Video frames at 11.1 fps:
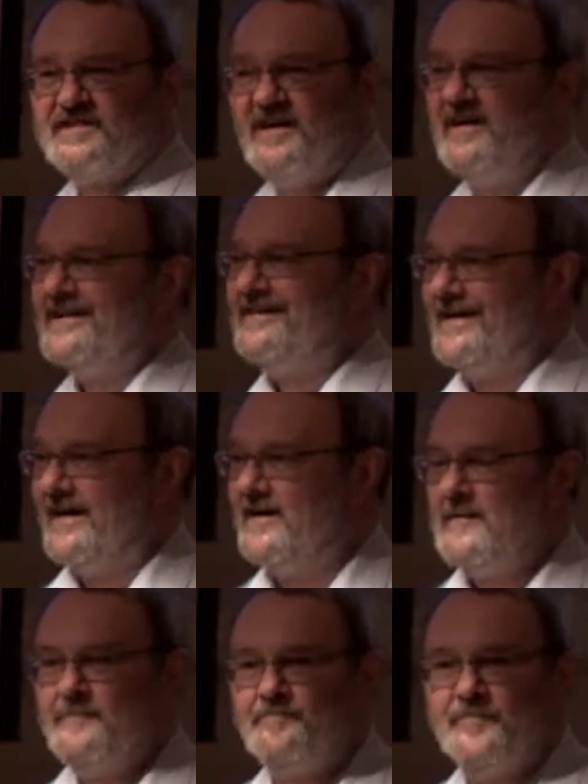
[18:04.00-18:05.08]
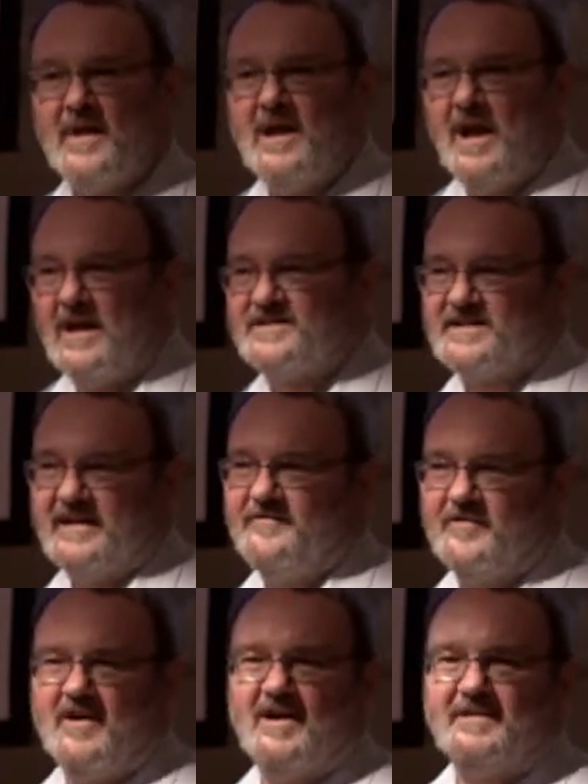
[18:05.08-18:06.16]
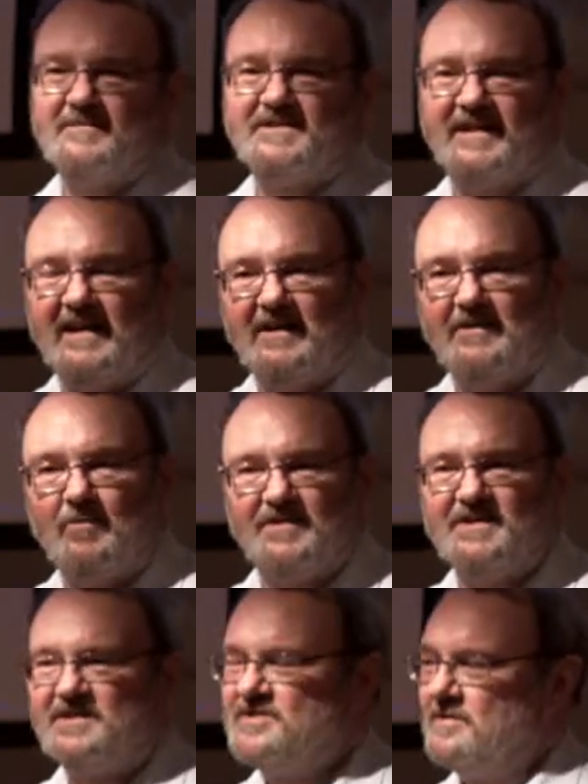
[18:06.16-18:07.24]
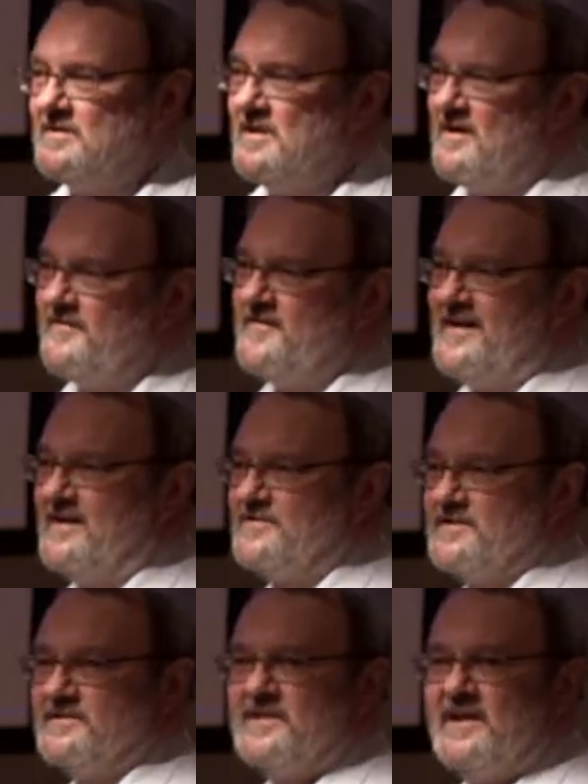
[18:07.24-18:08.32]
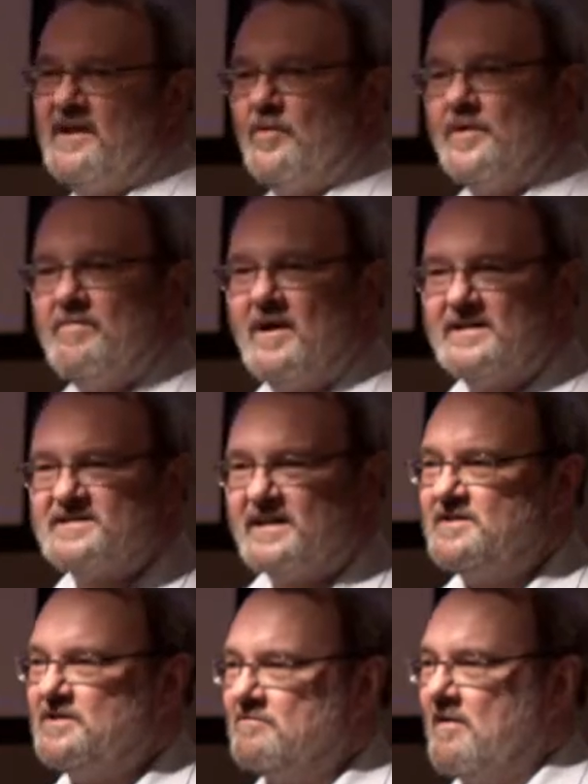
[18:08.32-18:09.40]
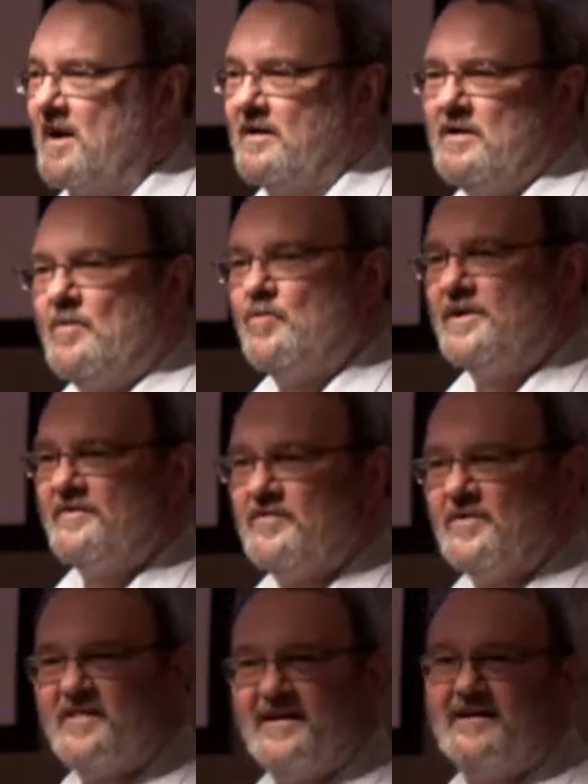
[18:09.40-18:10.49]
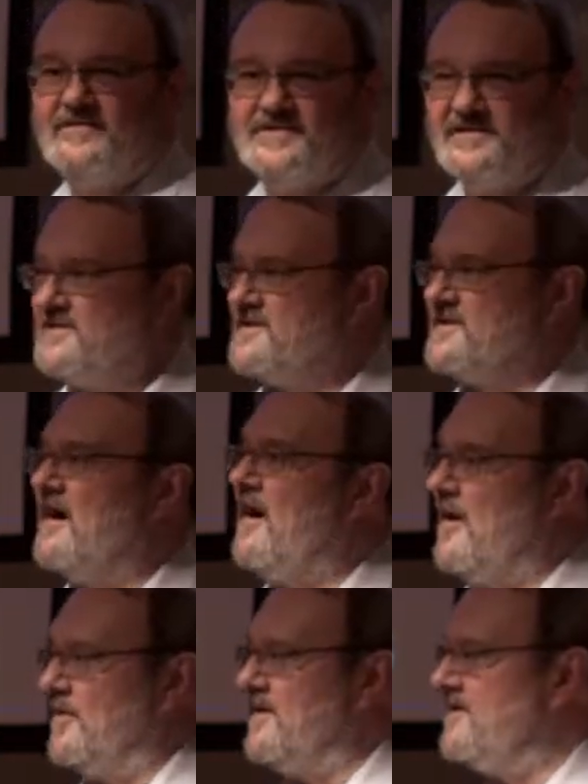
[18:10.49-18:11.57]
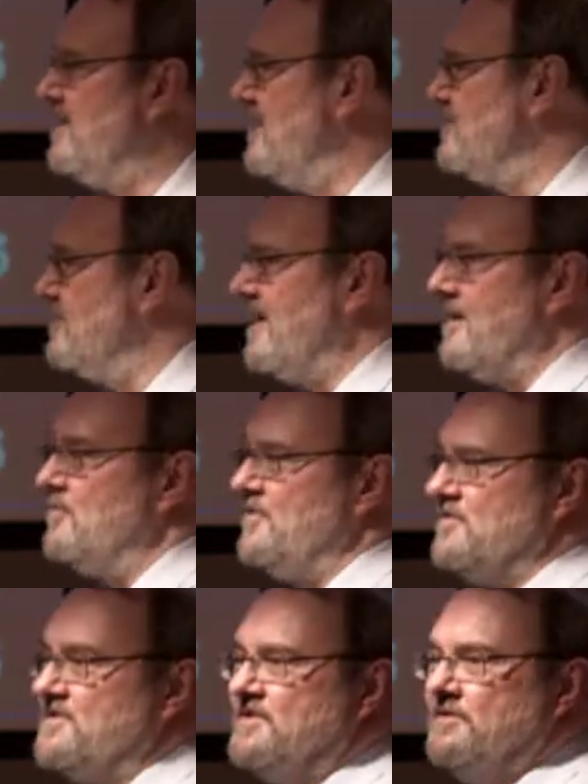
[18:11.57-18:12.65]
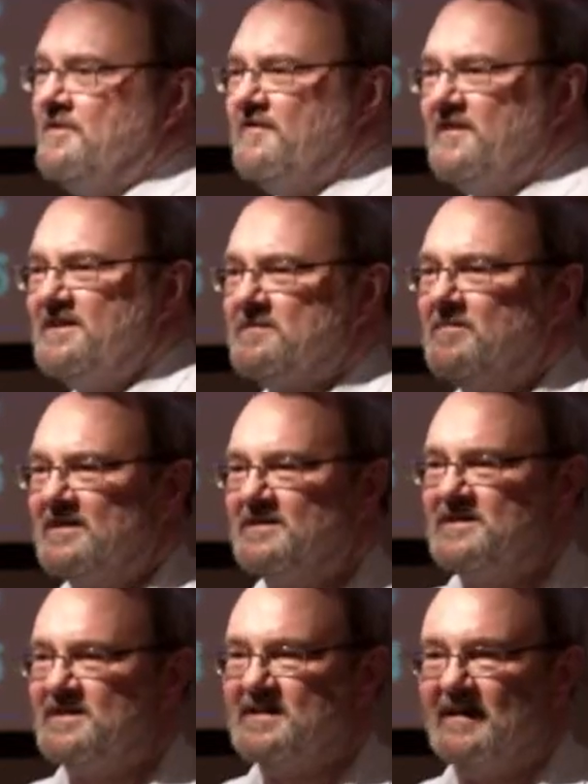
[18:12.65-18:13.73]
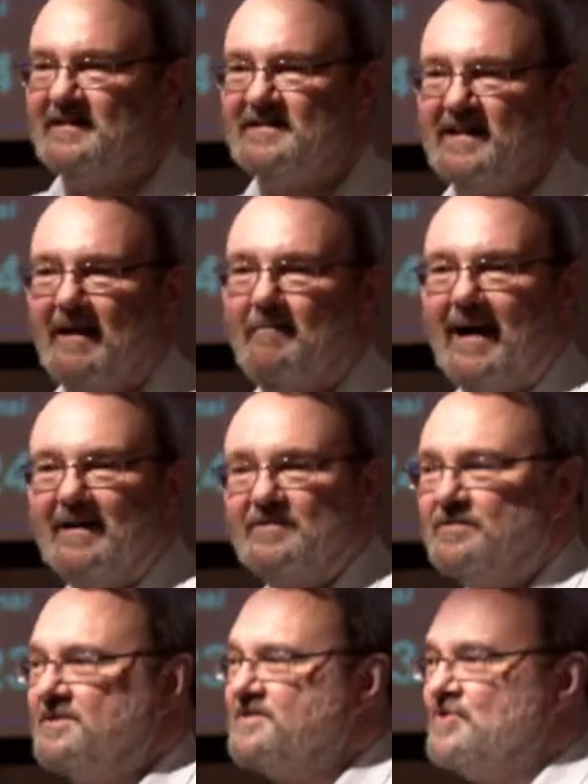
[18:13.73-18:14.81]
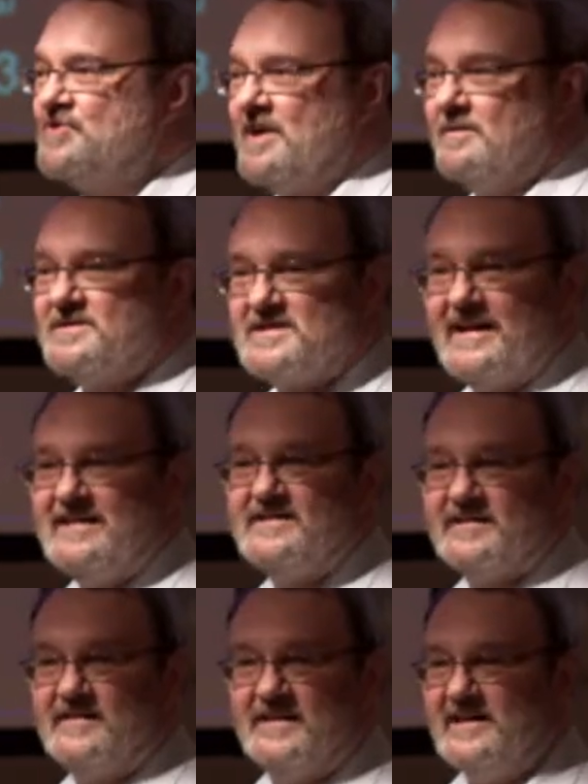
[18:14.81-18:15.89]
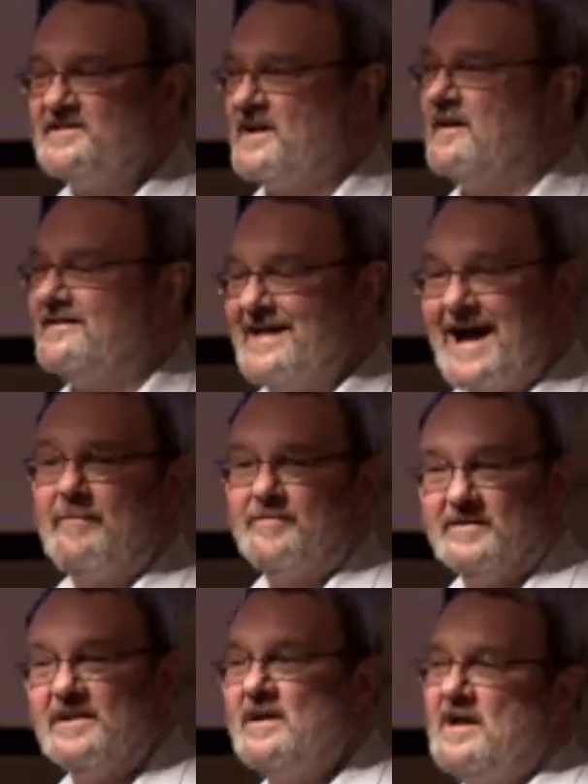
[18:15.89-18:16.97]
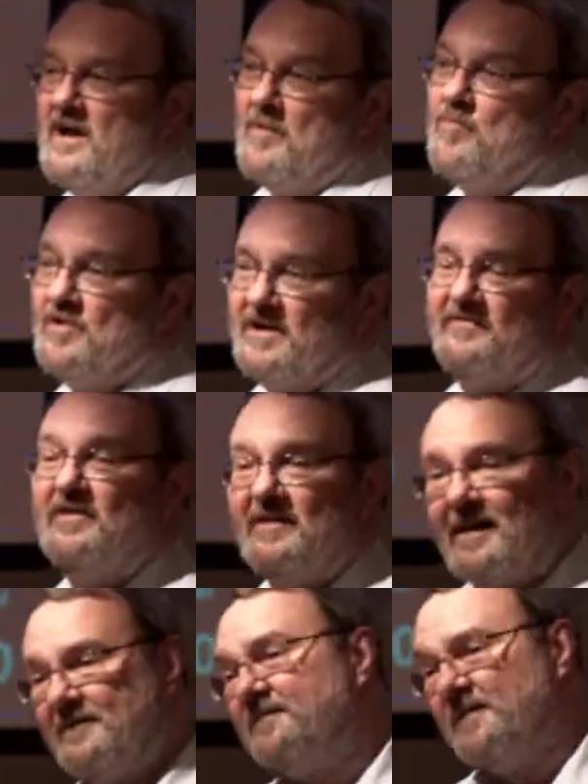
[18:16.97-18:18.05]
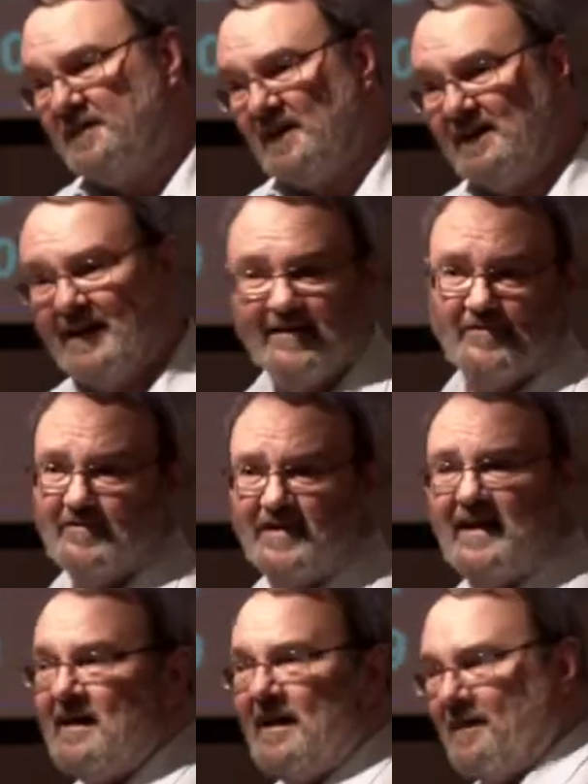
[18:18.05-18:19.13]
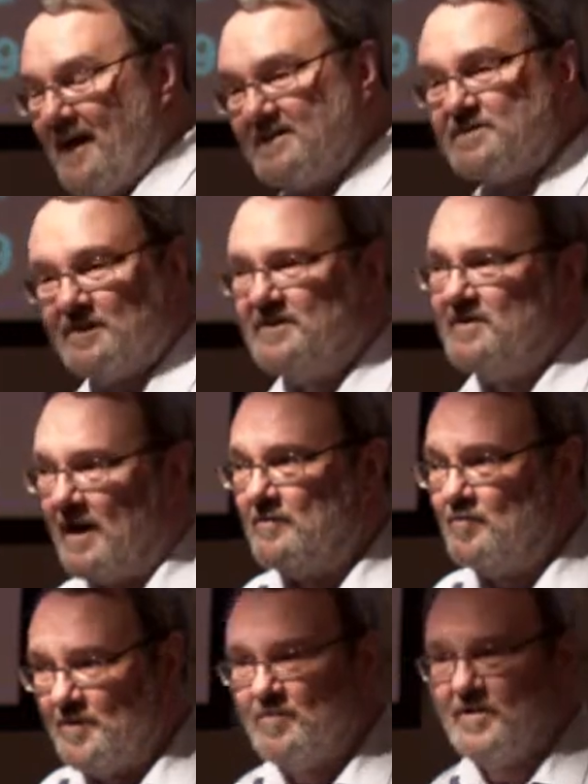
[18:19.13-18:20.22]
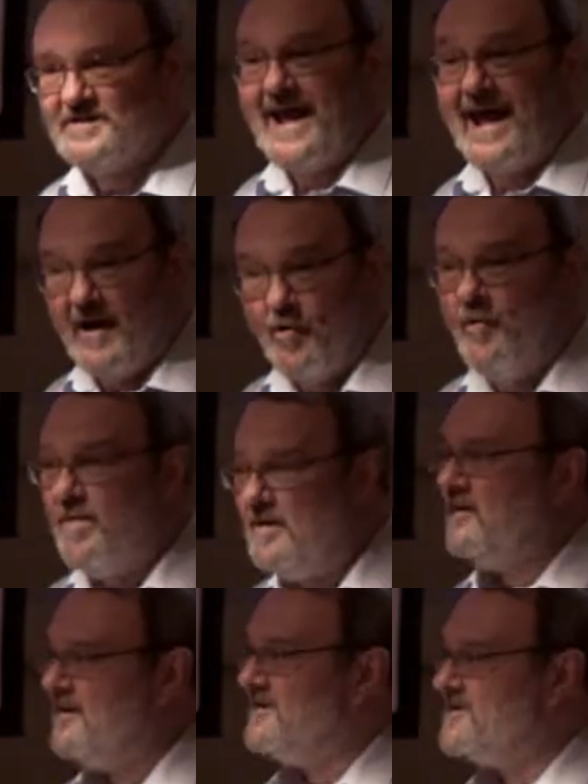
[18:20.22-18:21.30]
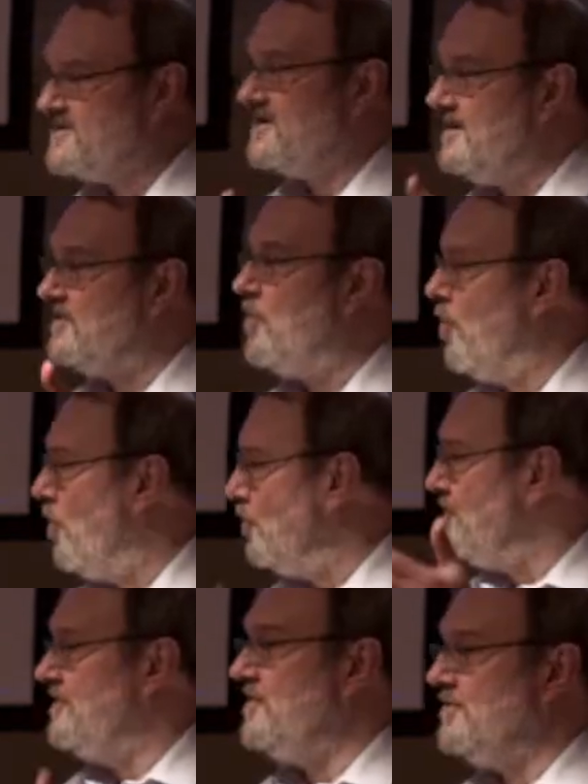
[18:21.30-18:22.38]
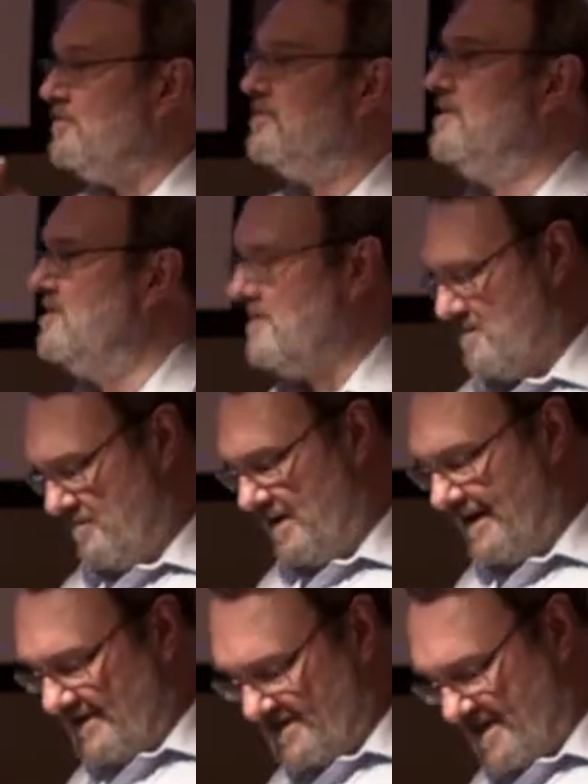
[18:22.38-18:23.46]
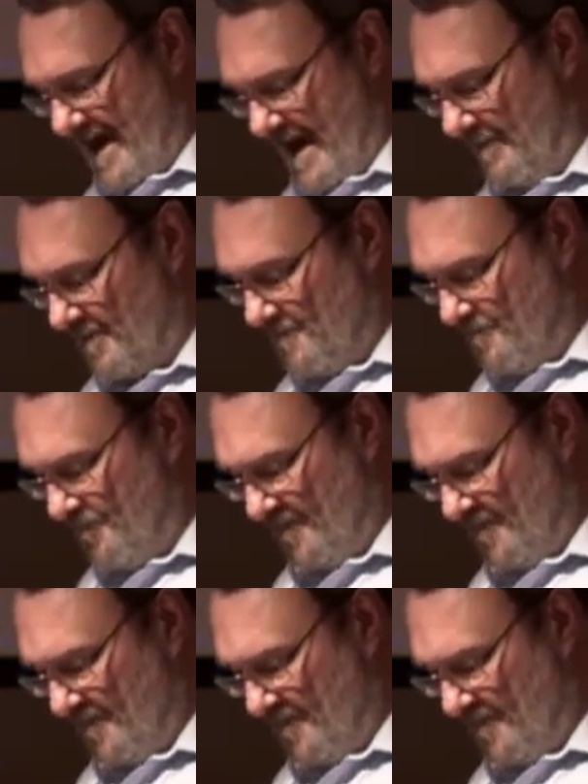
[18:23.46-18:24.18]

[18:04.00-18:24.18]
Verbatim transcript: an idea. Say, for argument's sake, you wanted two and a half thousand. We might say to you, right, we'll give you a thousand to start with to enable you to do your feasibility studies. Come back to us and show us later that it's going to happen, and we'll give you the other 1500. That's, what you know, we want to help seed corn new plays to happen.